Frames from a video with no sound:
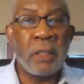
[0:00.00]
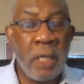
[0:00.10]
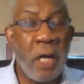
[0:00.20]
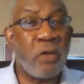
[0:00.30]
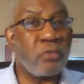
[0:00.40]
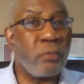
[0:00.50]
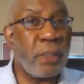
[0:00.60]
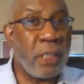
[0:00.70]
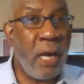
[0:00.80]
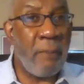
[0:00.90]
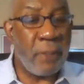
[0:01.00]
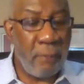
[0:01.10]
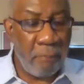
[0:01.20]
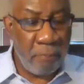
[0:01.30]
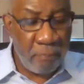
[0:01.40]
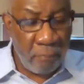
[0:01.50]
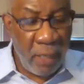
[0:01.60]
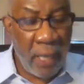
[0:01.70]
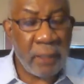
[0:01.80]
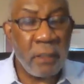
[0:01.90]
Culturally competent
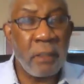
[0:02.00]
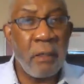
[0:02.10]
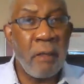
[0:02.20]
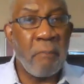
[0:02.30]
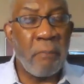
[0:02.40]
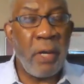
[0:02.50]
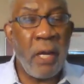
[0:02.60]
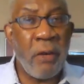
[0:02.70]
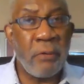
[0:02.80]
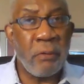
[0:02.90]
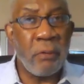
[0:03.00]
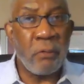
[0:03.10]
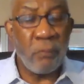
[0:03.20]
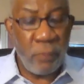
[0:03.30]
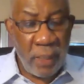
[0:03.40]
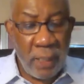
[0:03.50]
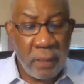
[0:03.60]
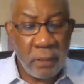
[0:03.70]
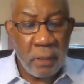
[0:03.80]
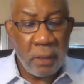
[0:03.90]
black, brown,
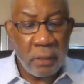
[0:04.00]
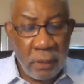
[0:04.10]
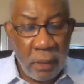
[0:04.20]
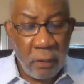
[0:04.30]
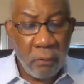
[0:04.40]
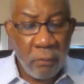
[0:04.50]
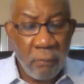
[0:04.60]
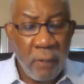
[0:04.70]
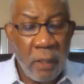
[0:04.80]
red, yellow,